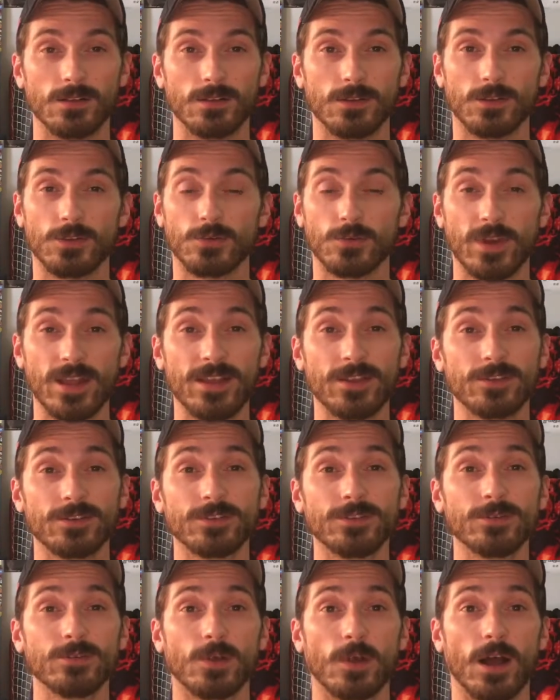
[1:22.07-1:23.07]

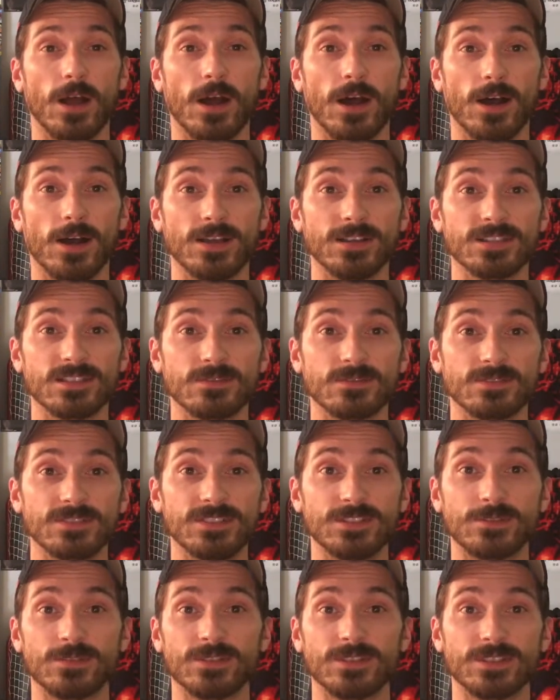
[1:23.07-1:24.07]
Lorel,
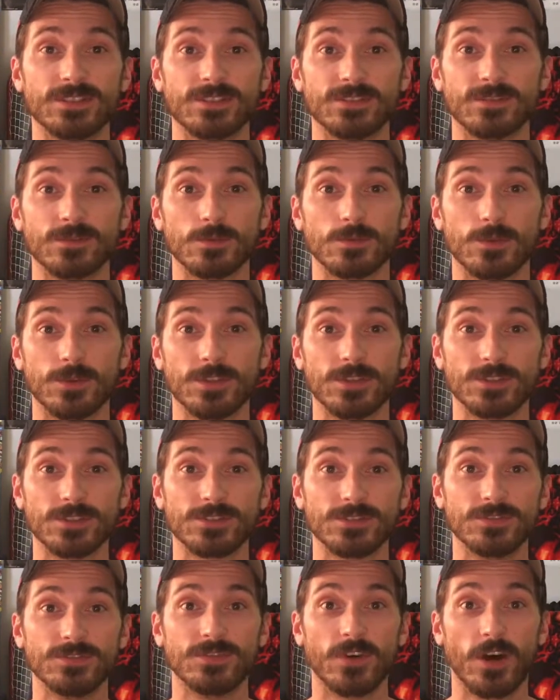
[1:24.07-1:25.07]
secretly loyal
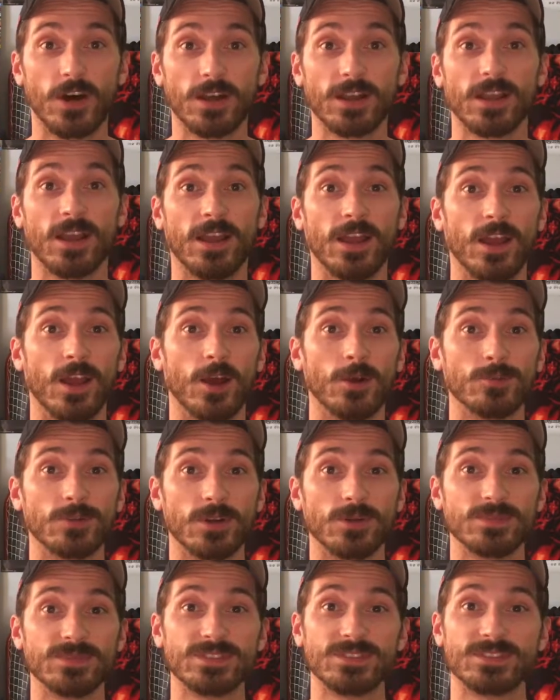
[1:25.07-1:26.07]
to Vok,
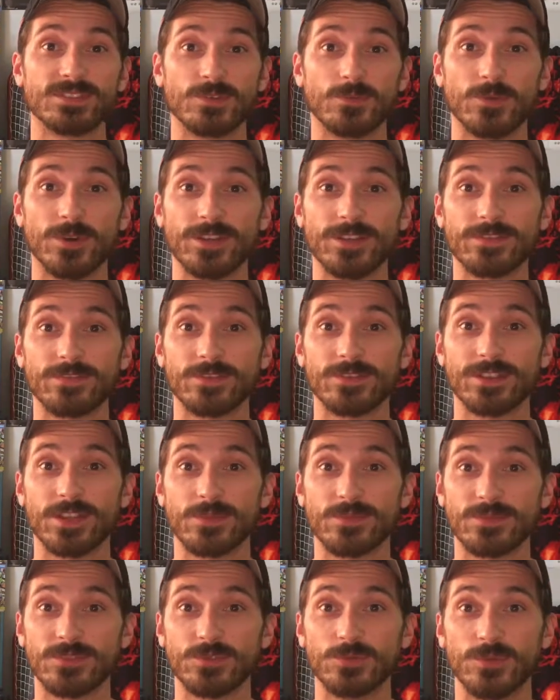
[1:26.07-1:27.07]
promises a way for
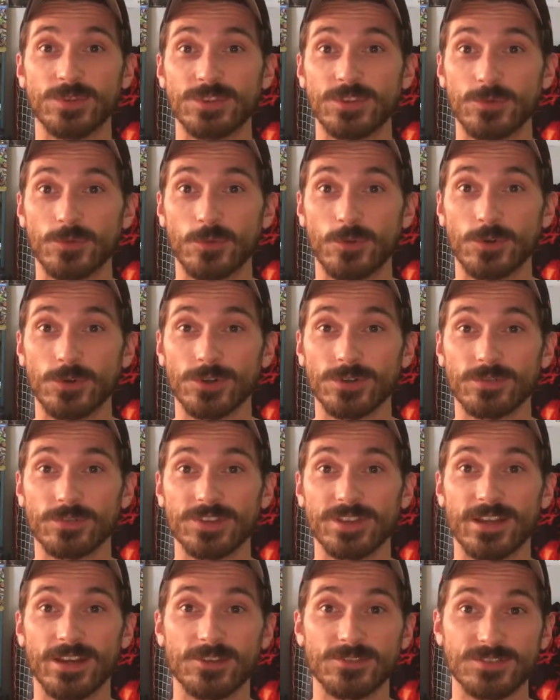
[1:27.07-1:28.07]
them to win the war
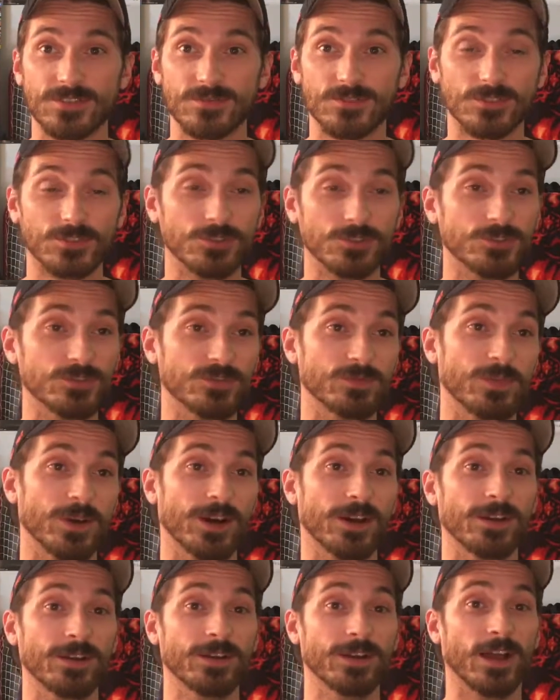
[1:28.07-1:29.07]
for the House of
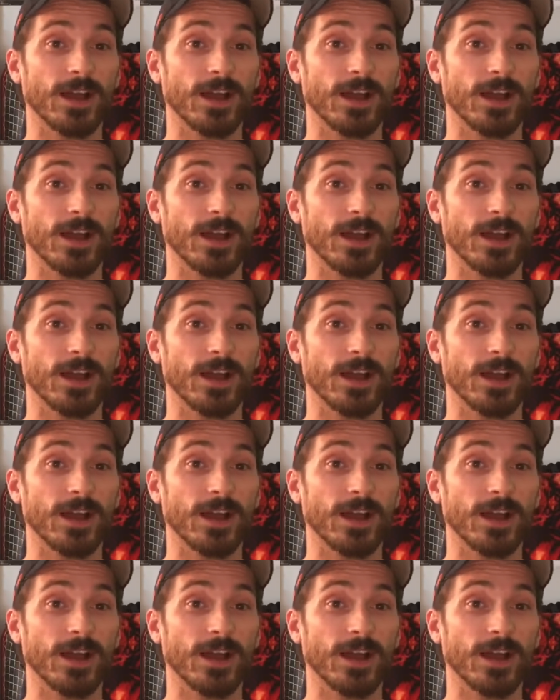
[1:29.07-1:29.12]
T'Kuvma.